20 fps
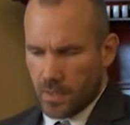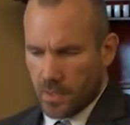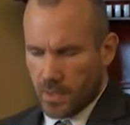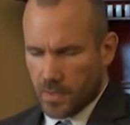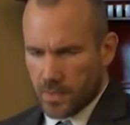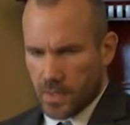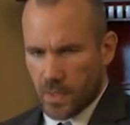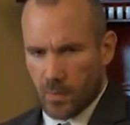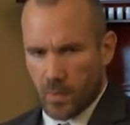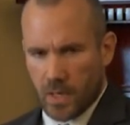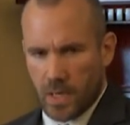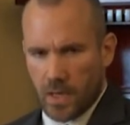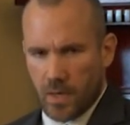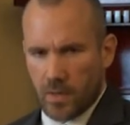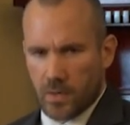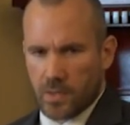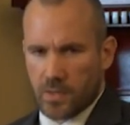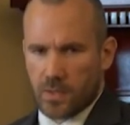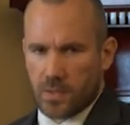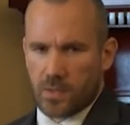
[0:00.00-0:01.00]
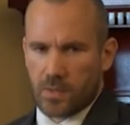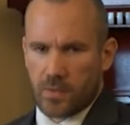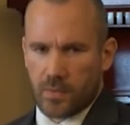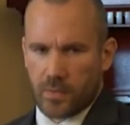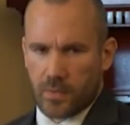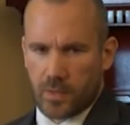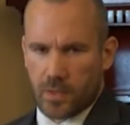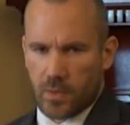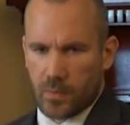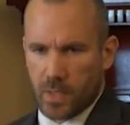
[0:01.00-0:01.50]
and someone else
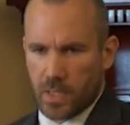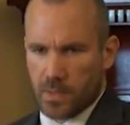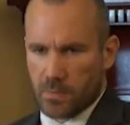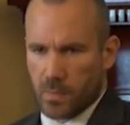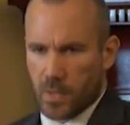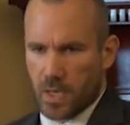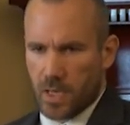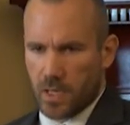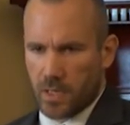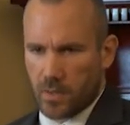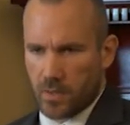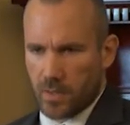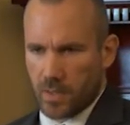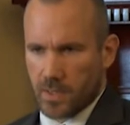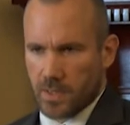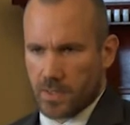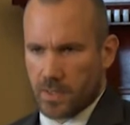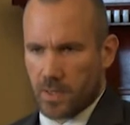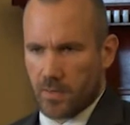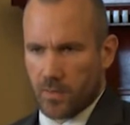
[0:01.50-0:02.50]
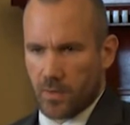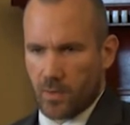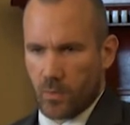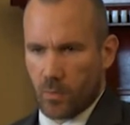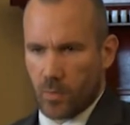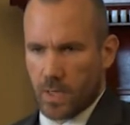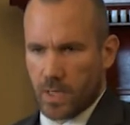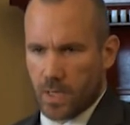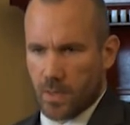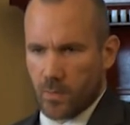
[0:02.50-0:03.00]
commits murder and is given a
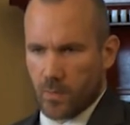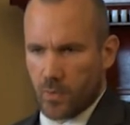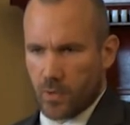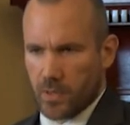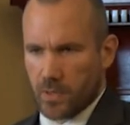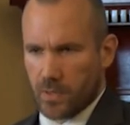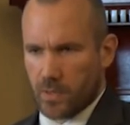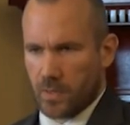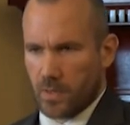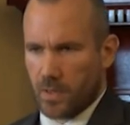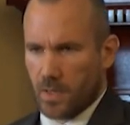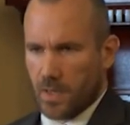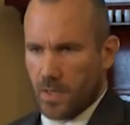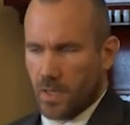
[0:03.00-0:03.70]
week in prison,